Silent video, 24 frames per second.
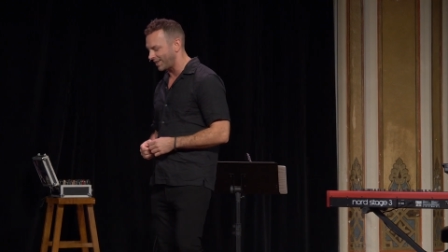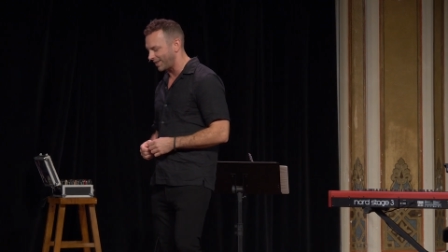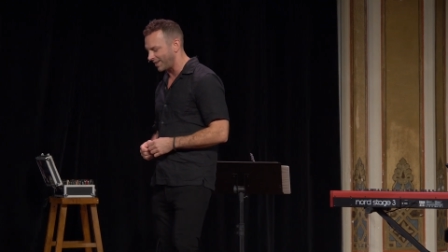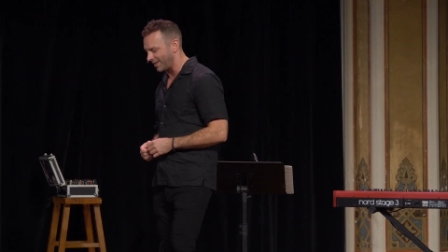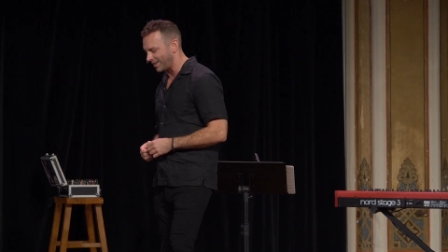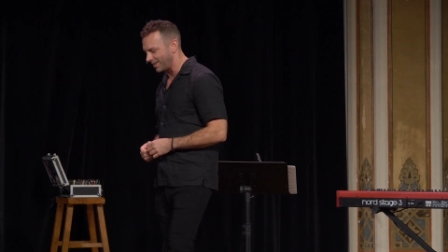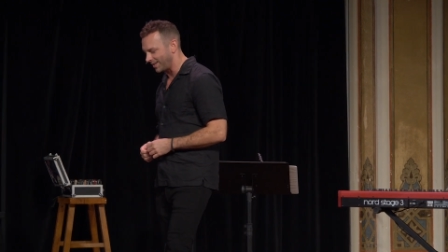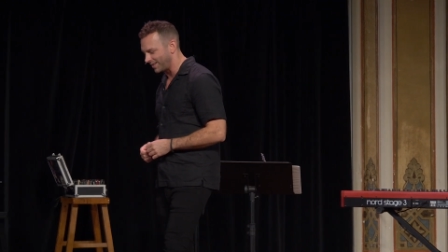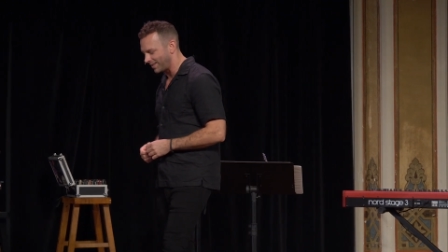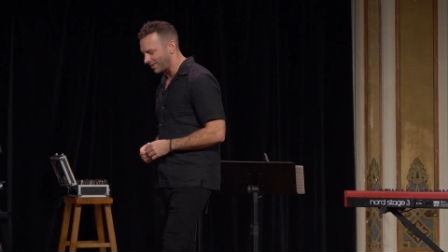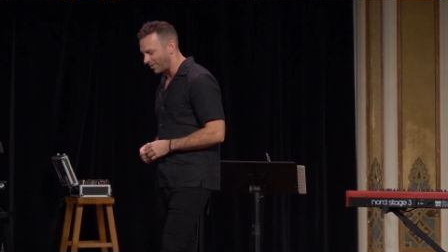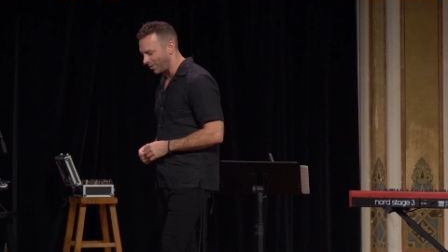
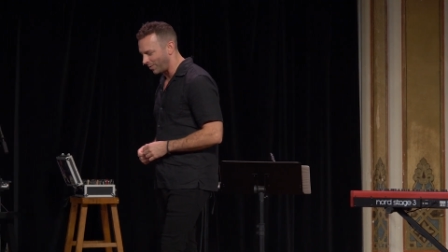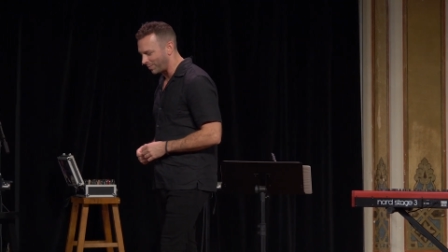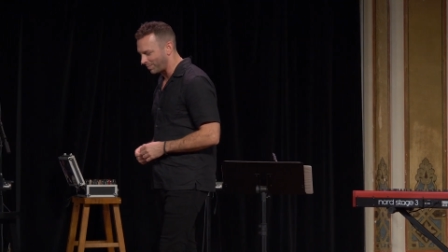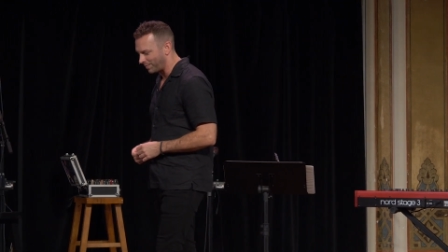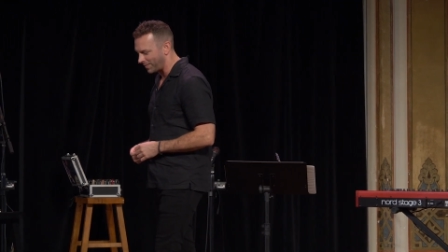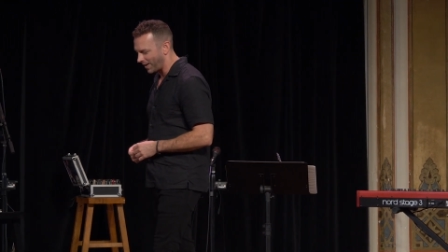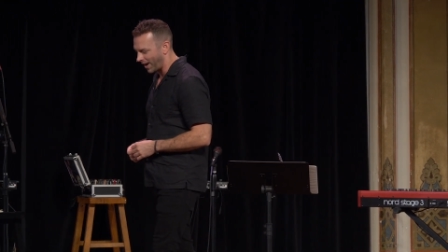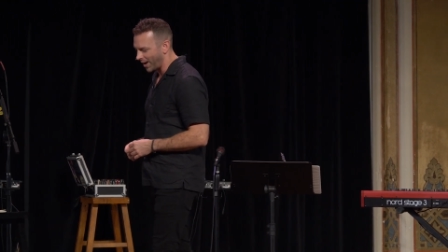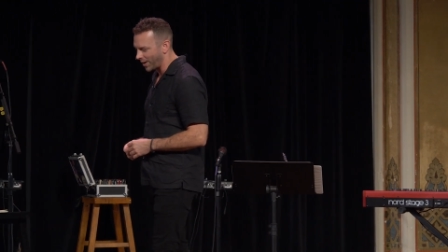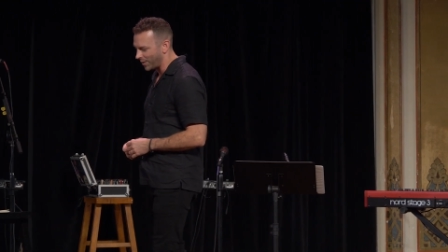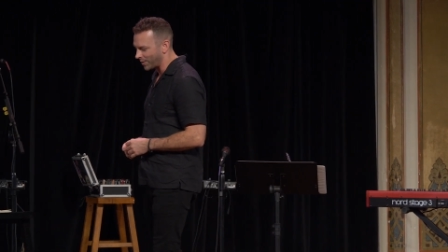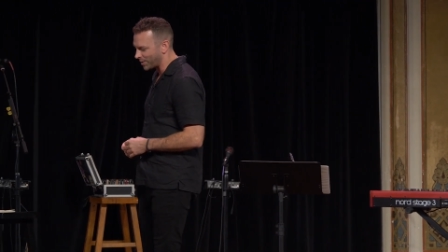uh,
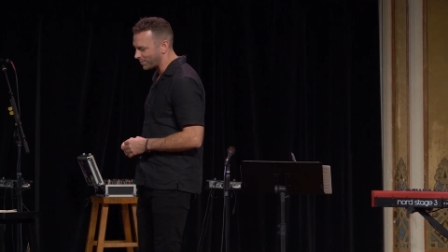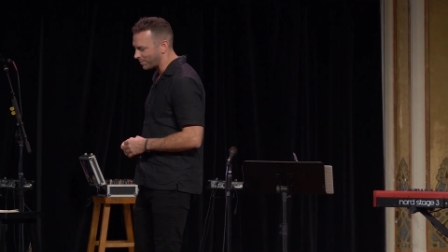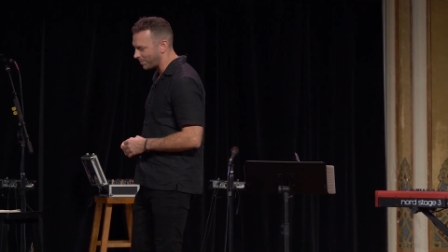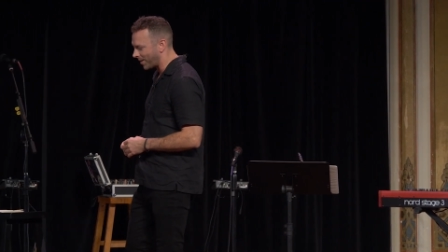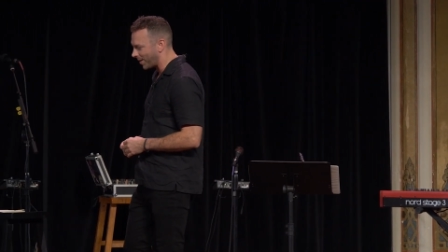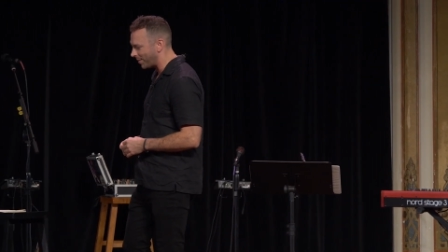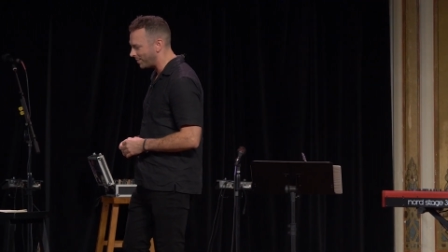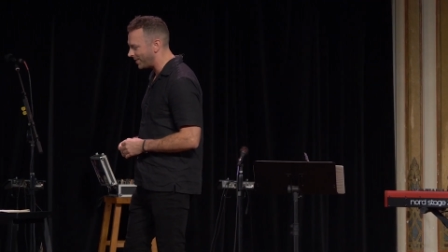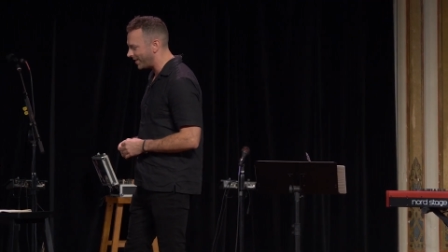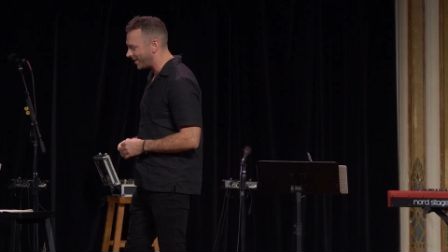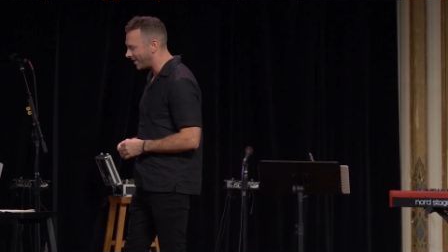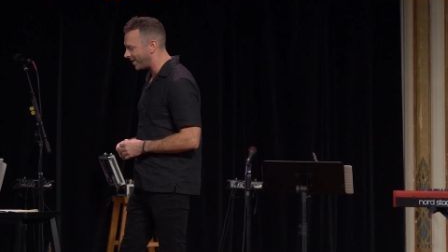old Irish
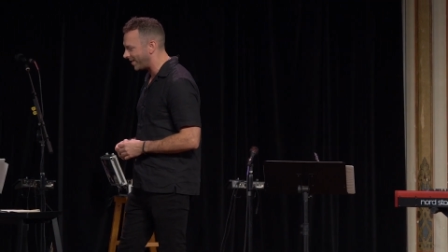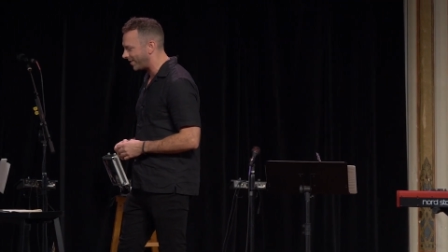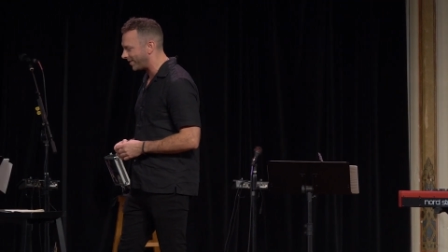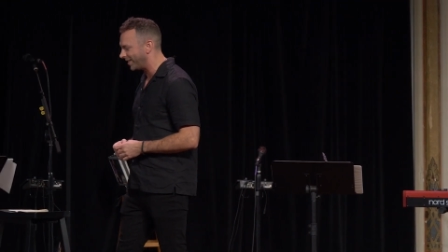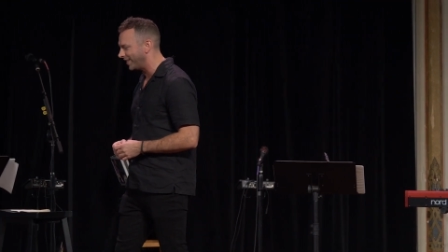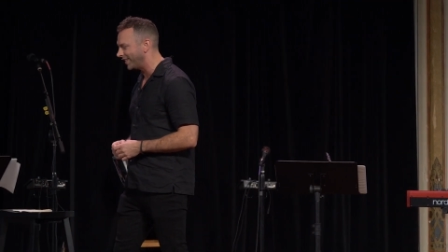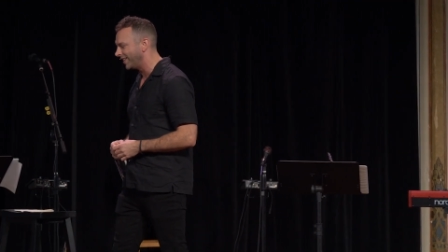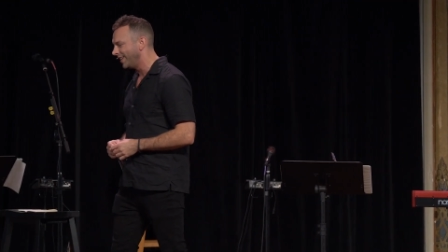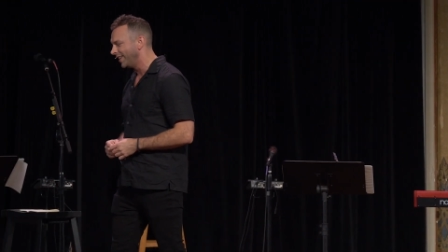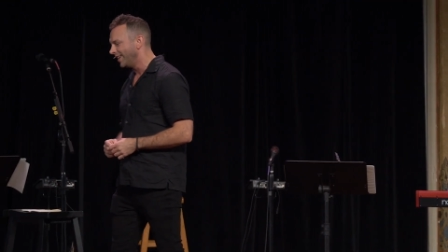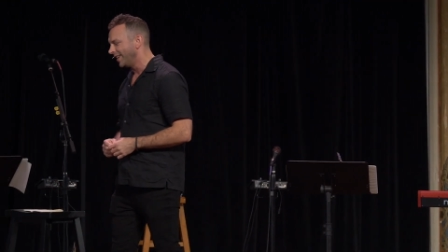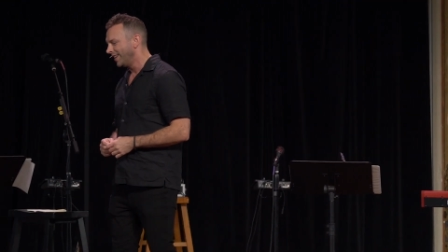pub there,
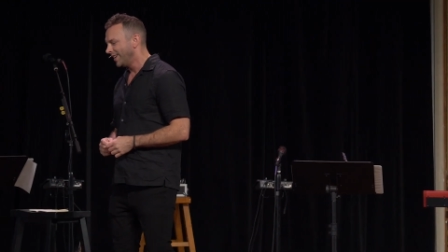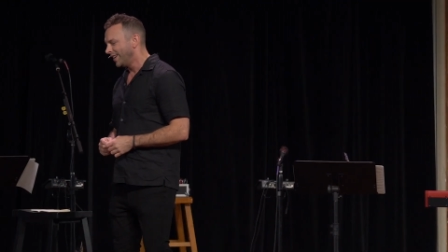and